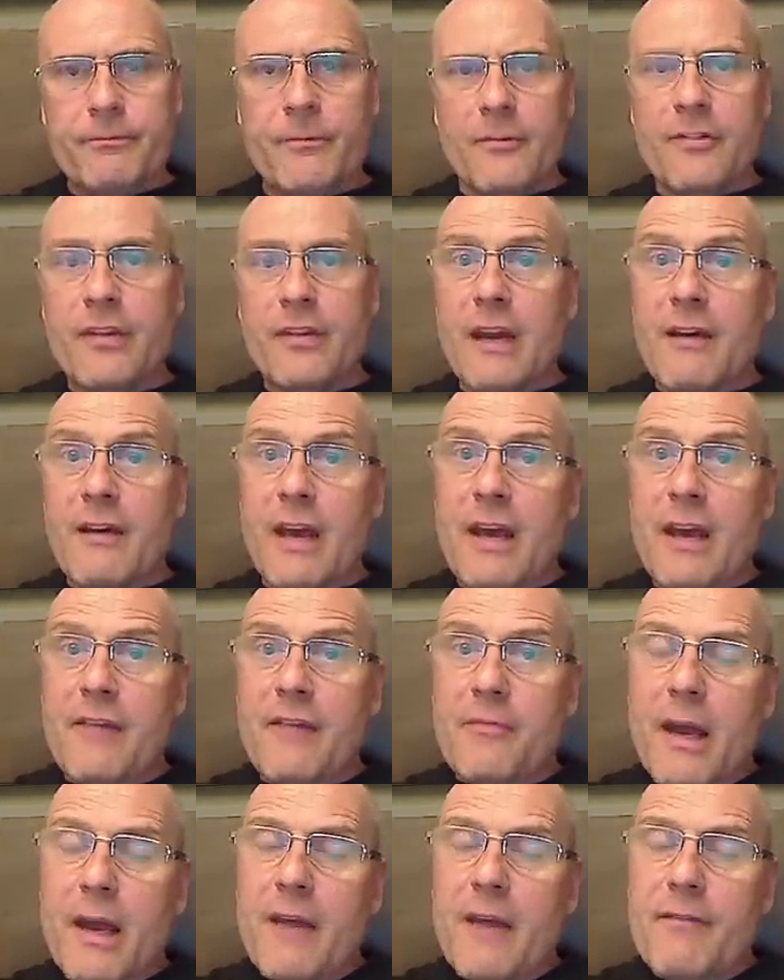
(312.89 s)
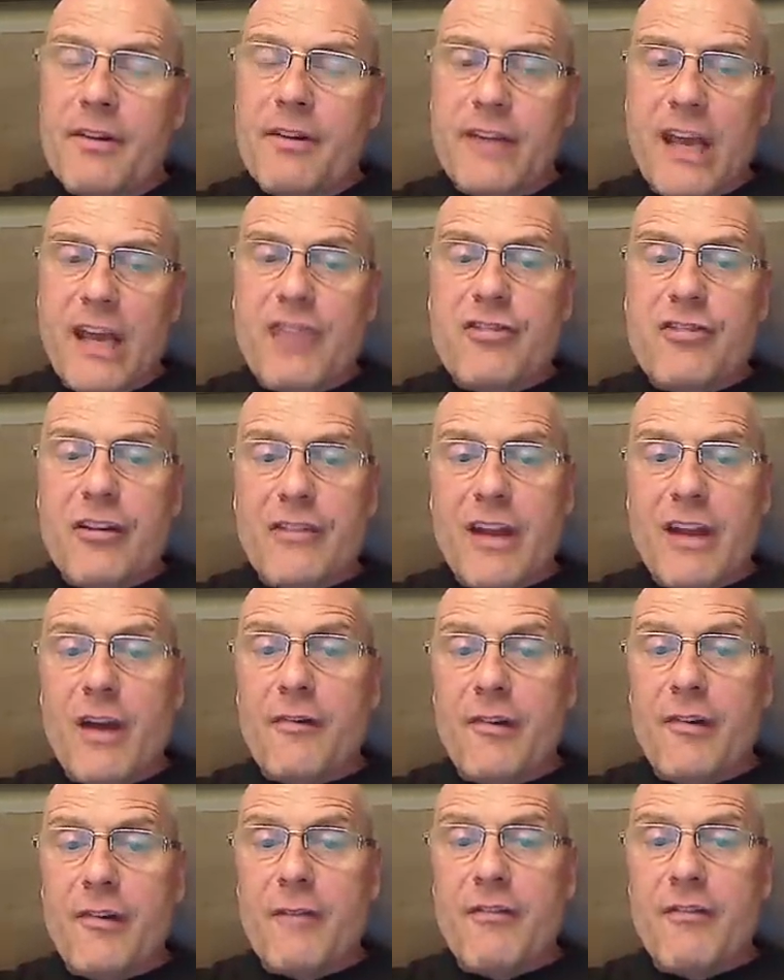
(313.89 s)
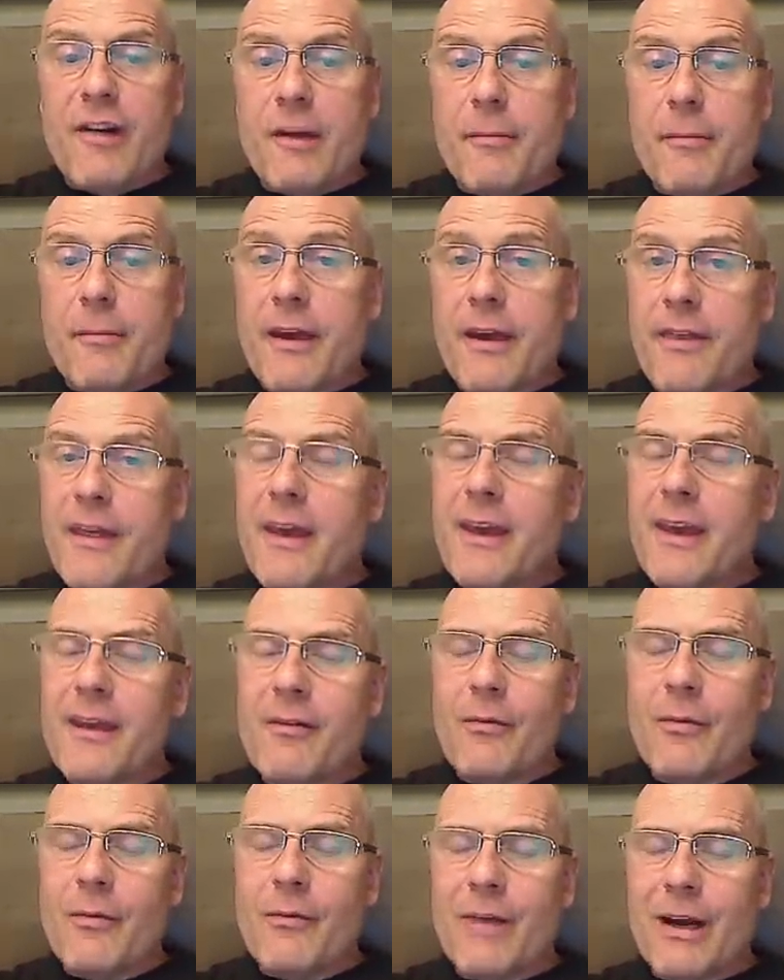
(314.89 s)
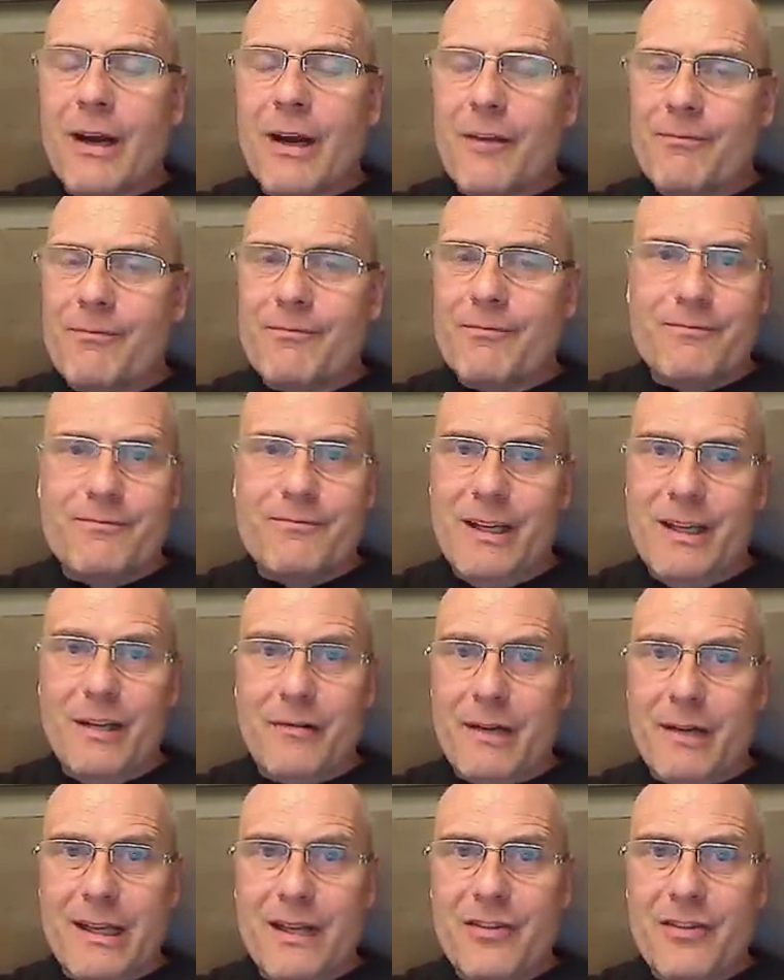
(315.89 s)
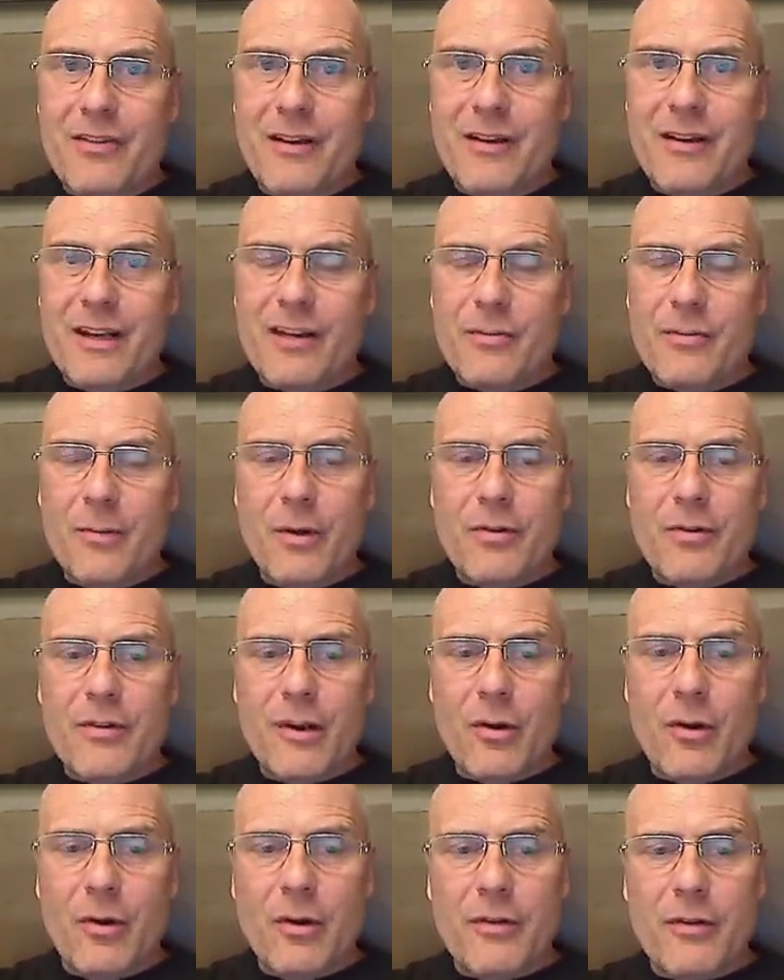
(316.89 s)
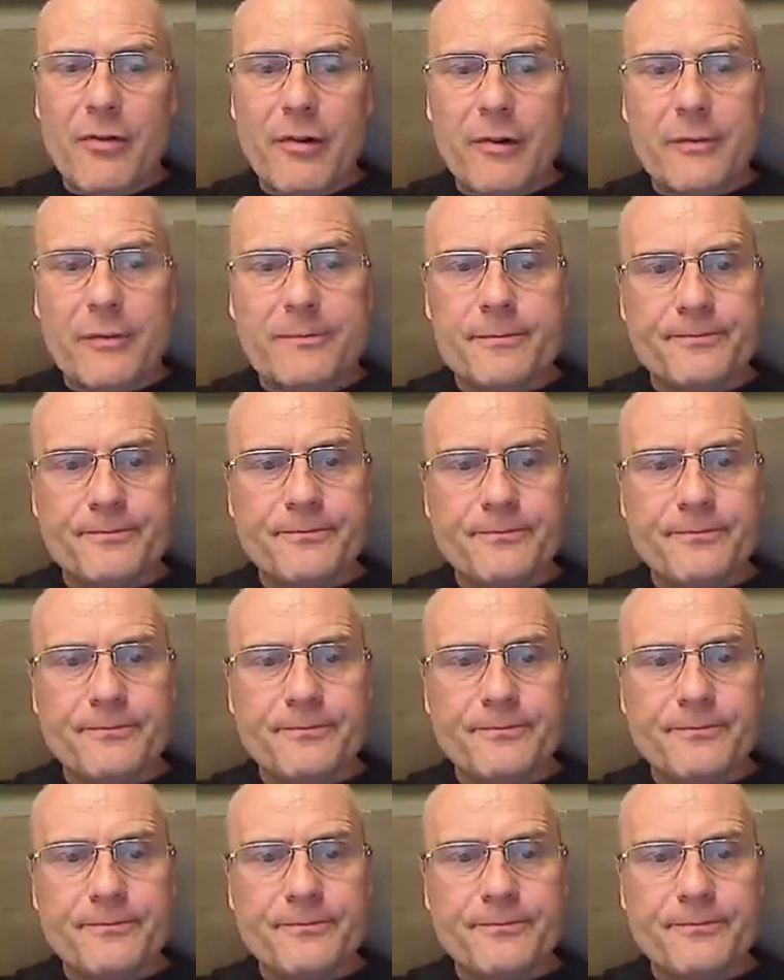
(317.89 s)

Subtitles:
See, an FBI investigation is now a very, very big thing when Hillary Clinton exposing all of her